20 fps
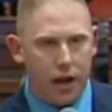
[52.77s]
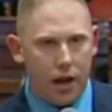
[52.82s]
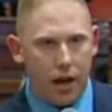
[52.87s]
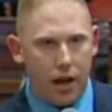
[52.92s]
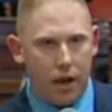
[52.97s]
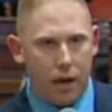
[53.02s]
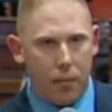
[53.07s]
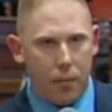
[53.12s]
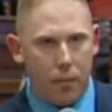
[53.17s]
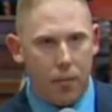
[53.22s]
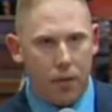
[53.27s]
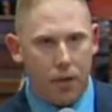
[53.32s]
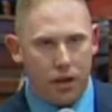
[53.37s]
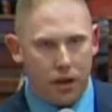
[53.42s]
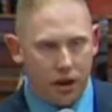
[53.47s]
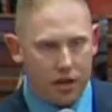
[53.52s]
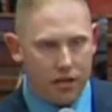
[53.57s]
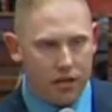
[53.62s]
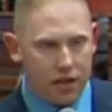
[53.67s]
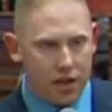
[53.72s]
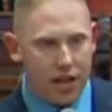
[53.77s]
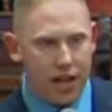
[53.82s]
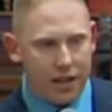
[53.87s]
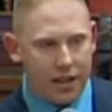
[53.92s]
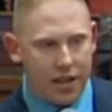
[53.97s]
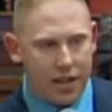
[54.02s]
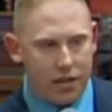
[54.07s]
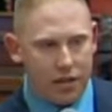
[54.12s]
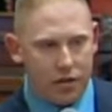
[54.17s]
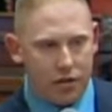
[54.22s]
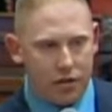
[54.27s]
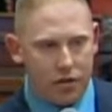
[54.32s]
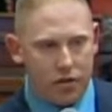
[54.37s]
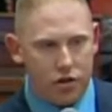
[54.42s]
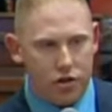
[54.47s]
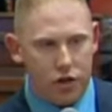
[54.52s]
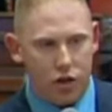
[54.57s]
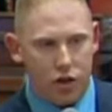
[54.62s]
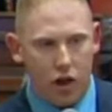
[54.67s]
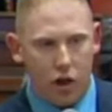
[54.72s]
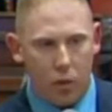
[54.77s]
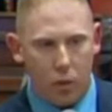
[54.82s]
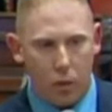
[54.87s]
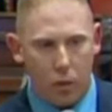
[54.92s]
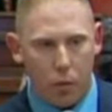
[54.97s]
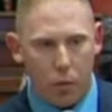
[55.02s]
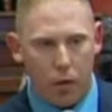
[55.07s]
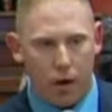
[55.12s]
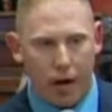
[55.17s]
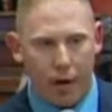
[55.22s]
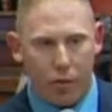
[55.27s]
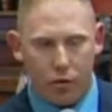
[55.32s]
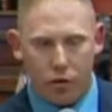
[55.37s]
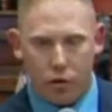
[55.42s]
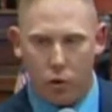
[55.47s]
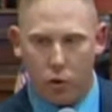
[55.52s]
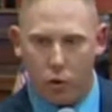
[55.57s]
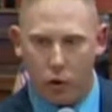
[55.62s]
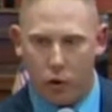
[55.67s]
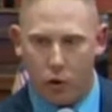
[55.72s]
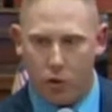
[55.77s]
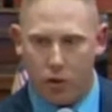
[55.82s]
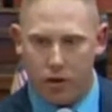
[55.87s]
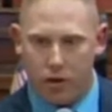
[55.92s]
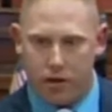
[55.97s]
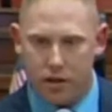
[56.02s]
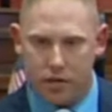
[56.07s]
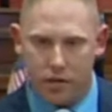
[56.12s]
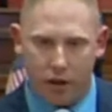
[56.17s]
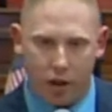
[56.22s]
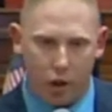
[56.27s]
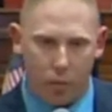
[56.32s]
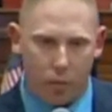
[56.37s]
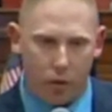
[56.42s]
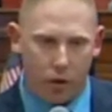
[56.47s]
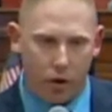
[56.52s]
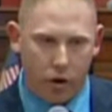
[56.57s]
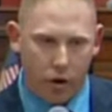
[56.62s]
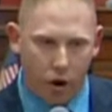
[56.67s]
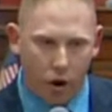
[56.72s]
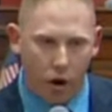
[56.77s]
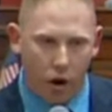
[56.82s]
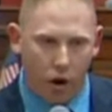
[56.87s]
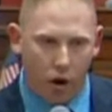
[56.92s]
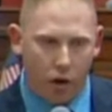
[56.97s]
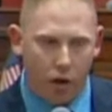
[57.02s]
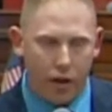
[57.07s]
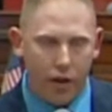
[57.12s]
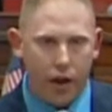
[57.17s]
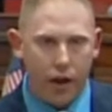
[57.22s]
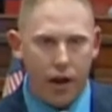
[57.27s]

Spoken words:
But because of the 8-30G law, we weren't able to work with this developer at all.